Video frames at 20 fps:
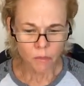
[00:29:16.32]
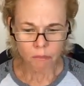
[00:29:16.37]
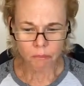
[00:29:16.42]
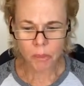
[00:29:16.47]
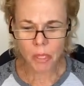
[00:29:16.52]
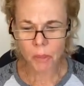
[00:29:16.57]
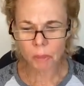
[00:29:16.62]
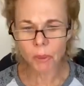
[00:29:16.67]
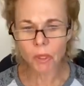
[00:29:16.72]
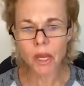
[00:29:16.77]

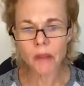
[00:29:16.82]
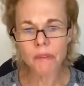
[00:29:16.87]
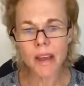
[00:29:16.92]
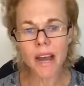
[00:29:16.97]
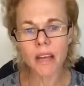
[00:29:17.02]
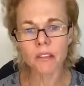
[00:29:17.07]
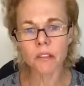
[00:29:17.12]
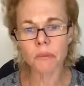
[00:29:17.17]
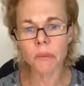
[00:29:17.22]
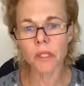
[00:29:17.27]
People have
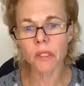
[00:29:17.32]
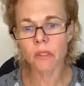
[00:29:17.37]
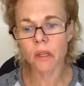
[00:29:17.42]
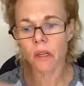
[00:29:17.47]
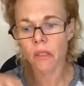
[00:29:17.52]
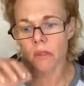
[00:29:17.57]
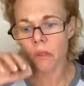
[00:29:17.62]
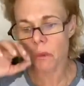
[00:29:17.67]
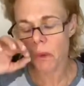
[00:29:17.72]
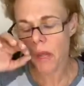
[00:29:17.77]
asked me
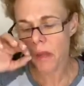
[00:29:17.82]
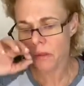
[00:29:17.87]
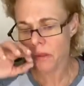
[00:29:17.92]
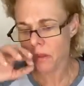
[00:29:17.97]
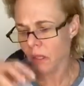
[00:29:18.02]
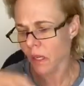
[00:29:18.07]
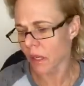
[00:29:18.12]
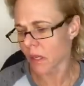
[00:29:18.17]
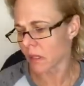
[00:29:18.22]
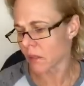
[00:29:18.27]
along the way, they're
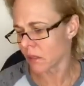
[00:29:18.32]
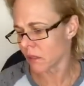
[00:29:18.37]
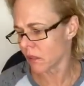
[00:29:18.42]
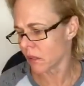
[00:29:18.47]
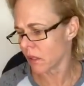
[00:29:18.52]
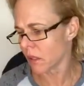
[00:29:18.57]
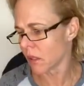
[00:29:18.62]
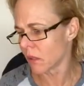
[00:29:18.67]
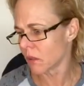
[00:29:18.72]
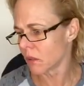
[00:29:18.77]
like,
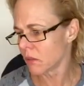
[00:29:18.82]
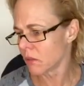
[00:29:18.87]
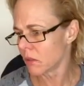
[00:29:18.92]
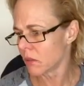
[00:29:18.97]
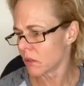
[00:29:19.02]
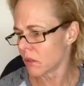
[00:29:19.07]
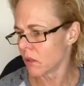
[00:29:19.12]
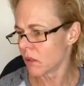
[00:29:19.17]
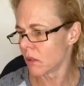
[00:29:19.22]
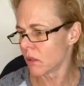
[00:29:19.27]
you know,
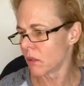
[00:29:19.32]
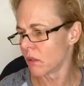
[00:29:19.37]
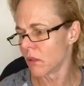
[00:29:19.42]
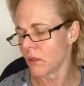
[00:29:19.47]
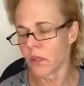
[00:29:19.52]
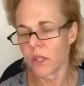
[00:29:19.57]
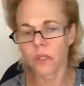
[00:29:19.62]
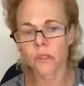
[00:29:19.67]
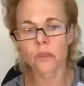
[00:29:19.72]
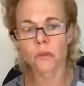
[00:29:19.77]

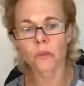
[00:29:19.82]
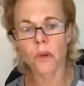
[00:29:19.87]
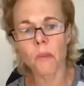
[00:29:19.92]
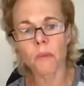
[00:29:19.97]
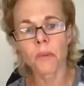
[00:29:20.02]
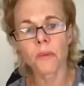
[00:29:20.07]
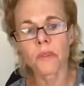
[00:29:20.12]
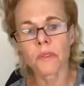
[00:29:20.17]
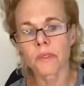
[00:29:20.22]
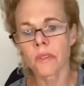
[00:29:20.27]
you need to
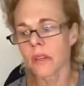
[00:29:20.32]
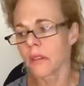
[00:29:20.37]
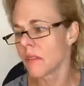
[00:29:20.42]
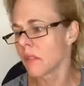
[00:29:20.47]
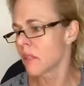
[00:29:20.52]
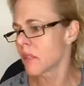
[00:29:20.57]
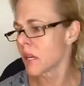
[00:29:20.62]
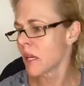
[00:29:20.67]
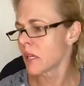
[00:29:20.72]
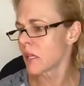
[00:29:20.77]
represent
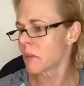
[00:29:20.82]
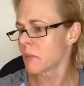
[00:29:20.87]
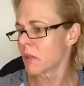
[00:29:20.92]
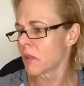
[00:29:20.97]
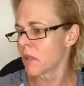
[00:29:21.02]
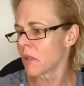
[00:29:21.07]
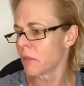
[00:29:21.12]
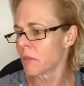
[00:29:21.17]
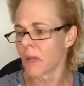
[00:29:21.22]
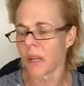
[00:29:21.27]
the gay
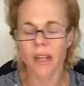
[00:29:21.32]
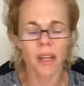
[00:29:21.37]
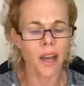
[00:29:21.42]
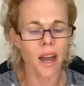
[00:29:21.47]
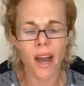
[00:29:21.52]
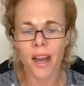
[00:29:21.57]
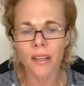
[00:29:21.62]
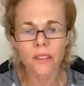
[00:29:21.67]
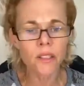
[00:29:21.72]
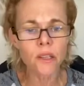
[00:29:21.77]
community. I'm like,
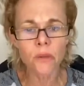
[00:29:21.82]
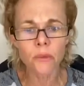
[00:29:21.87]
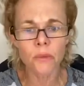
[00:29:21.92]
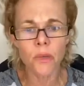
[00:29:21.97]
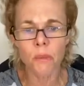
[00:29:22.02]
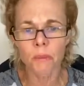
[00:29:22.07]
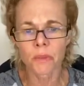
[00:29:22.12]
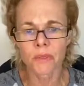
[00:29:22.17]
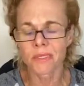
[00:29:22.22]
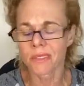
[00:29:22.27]
I don't
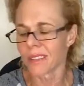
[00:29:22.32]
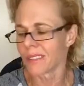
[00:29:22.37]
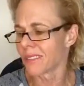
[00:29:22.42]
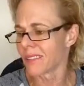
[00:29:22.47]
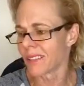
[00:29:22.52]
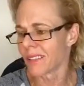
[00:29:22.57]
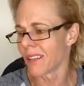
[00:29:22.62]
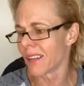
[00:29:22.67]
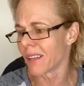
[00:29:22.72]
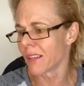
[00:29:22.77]
represent
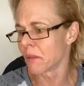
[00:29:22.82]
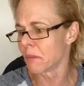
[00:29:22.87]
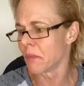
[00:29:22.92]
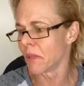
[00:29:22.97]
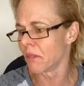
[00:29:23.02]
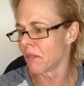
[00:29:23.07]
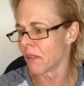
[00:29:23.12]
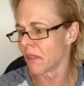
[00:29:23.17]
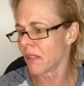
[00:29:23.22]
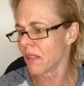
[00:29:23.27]
the gay
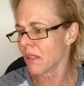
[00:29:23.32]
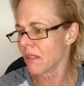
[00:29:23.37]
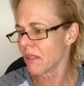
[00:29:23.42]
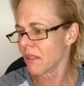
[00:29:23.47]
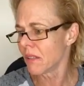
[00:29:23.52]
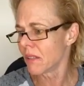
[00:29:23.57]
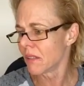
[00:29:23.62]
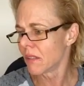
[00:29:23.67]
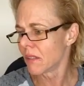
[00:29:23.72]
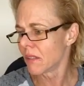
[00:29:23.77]
community.
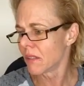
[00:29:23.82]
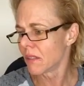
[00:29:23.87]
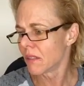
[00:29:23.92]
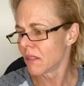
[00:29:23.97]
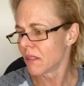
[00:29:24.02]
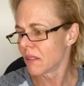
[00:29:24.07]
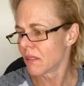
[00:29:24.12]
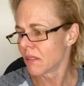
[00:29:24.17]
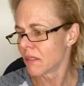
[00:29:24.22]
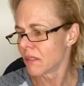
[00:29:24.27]

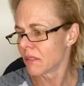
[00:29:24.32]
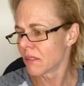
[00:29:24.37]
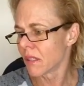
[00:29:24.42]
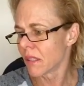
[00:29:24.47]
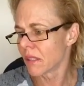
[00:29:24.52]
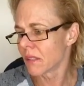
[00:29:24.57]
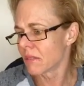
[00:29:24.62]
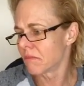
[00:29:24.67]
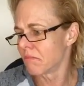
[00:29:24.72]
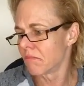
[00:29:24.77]

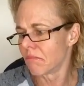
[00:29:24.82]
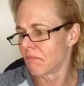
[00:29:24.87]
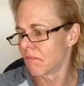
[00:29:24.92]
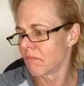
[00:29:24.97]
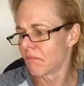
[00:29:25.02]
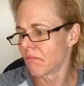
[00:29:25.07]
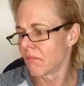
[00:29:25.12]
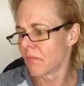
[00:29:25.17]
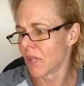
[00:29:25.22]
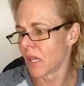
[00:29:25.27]
Like,
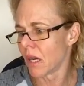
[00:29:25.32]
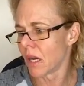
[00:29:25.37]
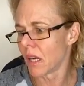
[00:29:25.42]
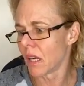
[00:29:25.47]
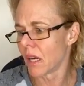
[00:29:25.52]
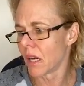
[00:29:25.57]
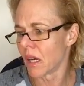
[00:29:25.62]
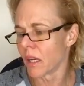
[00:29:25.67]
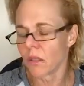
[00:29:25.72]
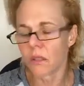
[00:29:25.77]

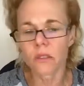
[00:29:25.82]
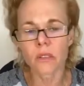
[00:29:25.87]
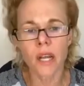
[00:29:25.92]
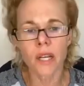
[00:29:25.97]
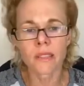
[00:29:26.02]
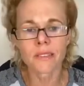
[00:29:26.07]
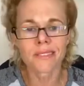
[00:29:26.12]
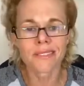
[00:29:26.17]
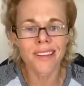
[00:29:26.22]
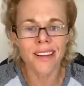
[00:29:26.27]
I don't
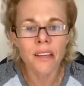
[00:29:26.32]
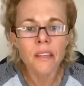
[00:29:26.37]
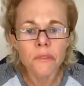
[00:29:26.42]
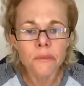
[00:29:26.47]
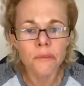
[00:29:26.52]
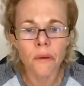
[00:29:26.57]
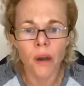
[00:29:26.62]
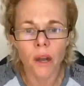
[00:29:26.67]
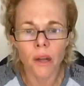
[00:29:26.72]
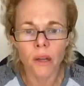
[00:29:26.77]

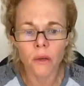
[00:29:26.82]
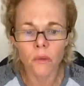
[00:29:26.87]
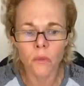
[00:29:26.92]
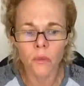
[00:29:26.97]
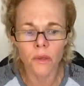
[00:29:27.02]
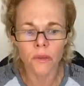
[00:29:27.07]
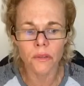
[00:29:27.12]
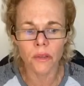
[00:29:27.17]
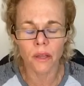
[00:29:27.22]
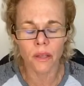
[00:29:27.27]
identify
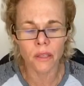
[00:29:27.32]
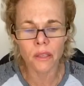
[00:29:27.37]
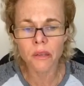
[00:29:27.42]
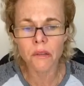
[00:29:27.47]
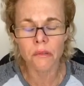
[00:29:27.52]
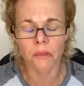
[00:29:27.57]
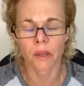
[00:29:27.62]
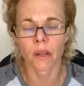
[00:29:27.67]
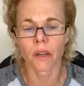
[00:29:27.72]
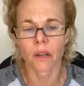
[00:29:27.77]
with
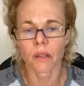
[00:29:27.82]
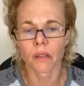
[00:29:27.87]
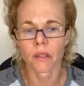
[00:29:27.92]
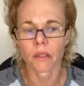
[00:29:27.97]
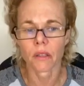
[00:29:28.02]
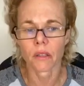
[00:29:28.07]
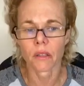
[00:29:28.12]
anything.